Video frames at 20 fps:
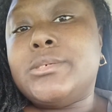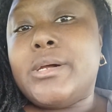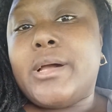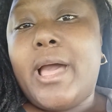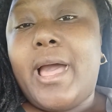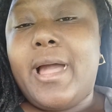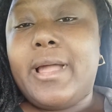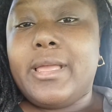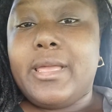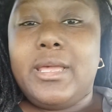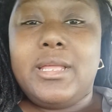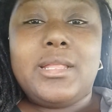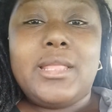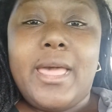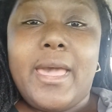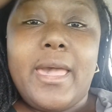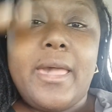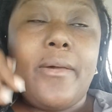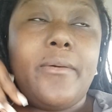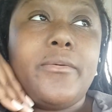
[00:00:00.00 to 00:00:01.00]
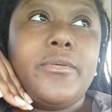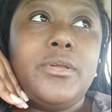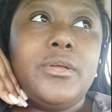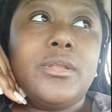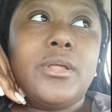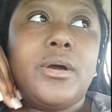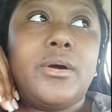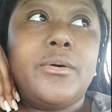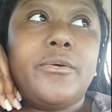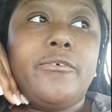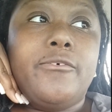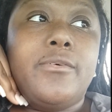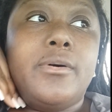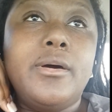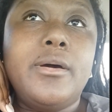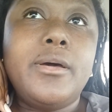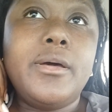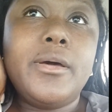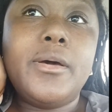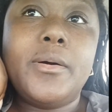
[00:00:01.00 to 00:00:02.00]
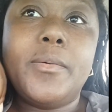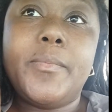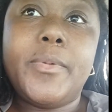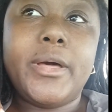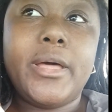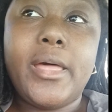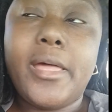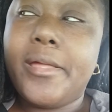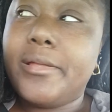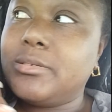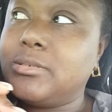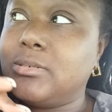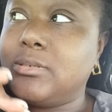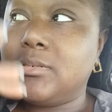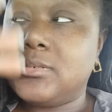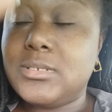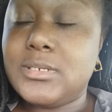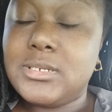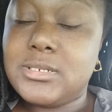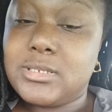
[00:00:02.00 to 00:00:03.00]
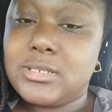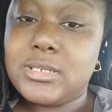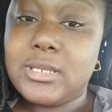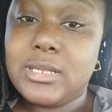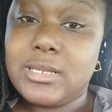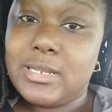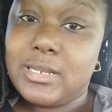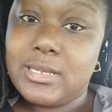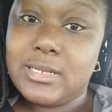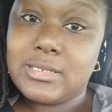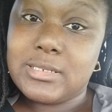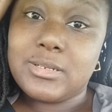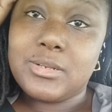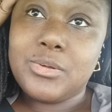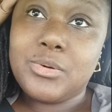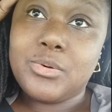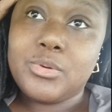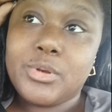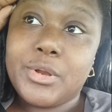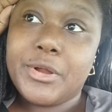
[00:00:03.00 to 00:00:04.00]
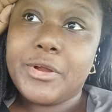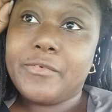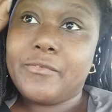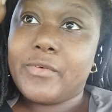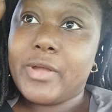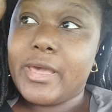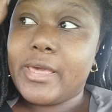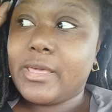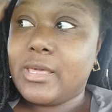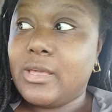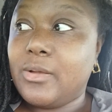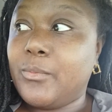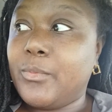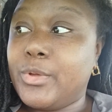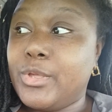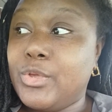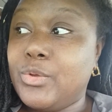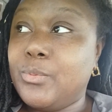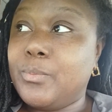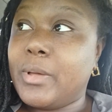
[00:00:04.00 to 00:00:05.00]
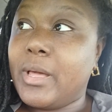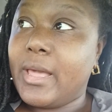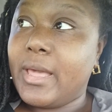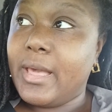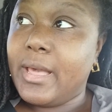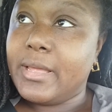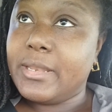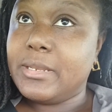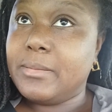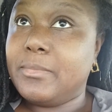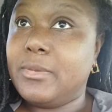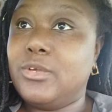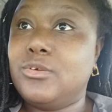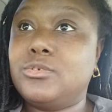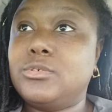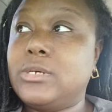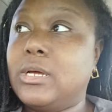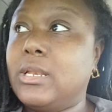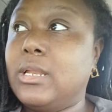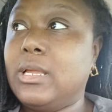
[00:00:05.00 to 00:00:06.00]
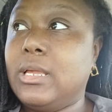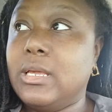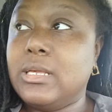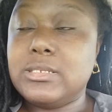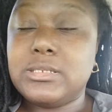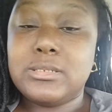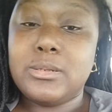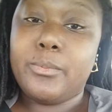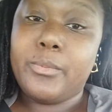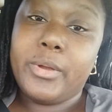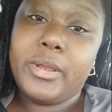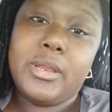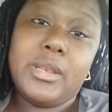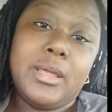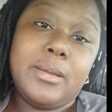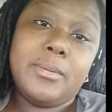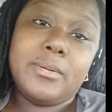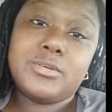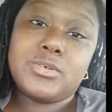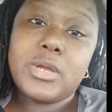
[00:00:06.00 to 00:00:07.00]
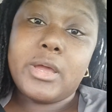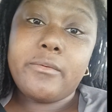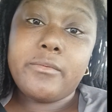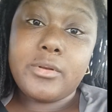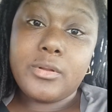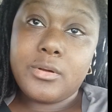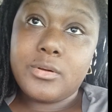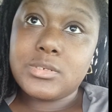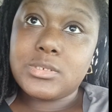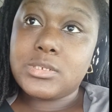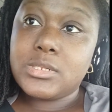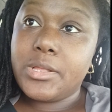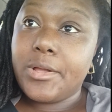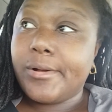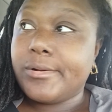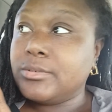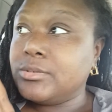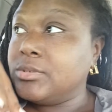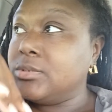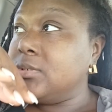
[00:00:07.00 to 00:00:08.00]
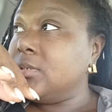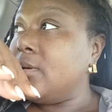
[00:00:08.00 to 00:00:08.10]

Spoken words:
I get that, you know, but it is a little nerve-wracking when you behind them and you're trying to get somewhere and they be driving all slow.